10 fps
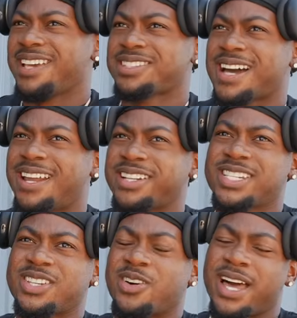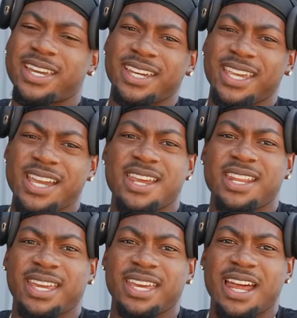it's kind of just on like a get in
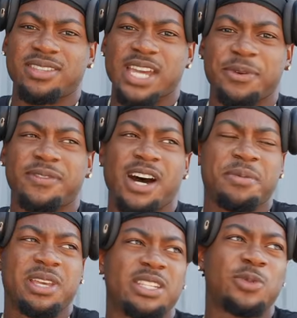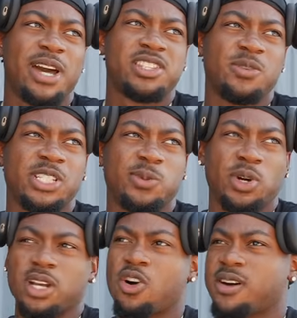and get out type of vibe because we got so much more
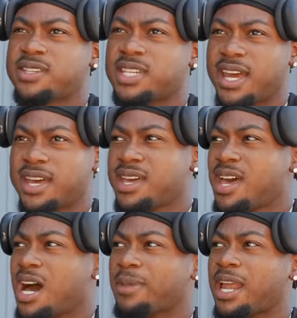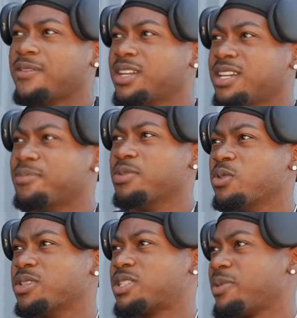to go on today. I'm not even in the
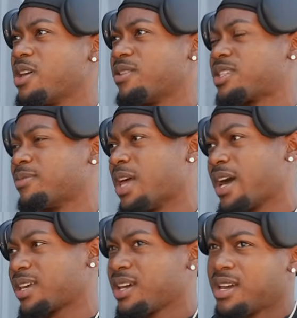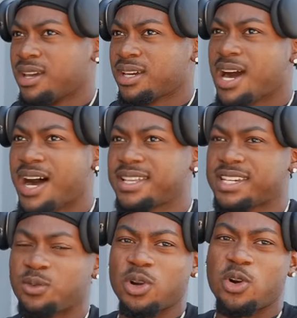mood to be on some like
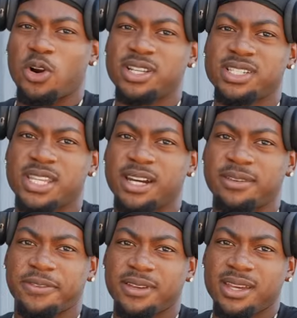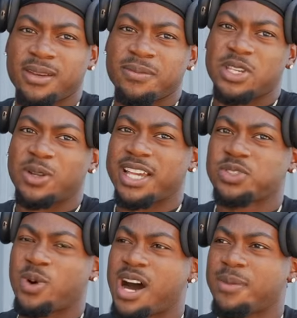content recording stuff, so that's
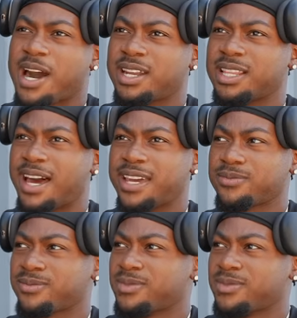why I'm kind of like